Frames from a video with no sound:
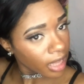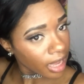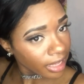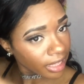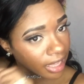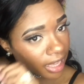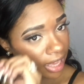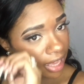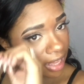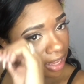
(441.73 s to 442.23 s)
I
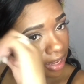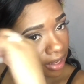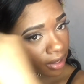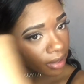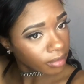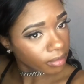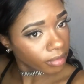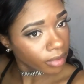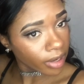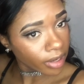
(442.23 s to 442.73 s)
can't hug
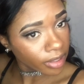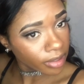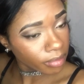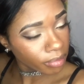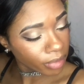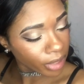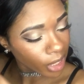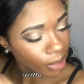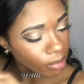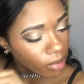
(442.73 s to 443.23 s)
him. Here,
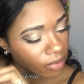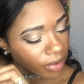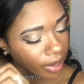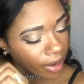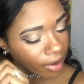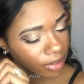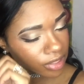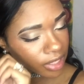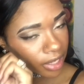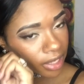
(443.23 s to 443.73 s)
bring him over
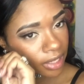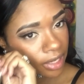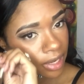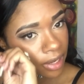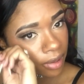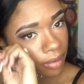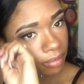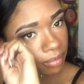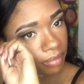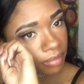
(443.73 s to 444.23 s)
here so I can
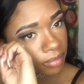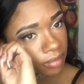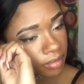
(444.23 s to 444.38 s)
hug him.